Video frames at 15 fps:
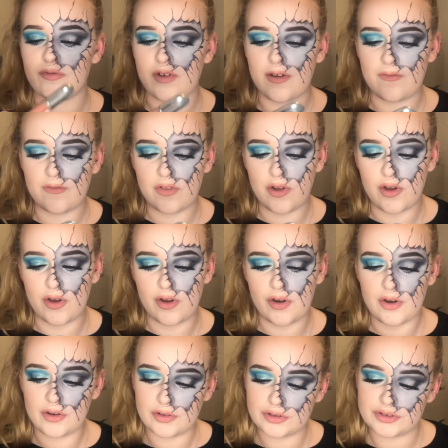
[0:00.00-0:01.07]

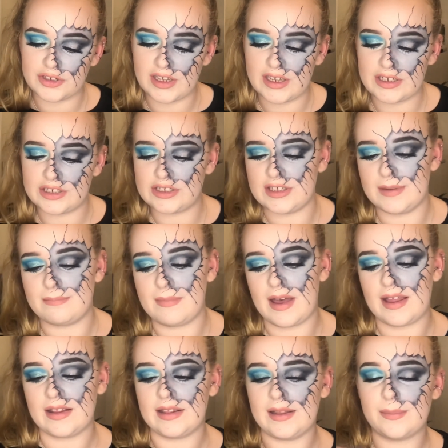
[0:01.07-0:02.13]
Revlon Ultra HD
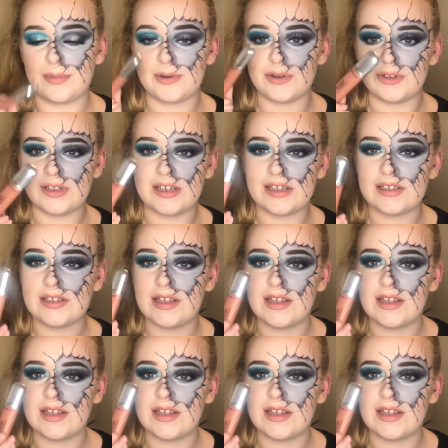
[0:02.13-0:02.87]
Matte Lip Colour.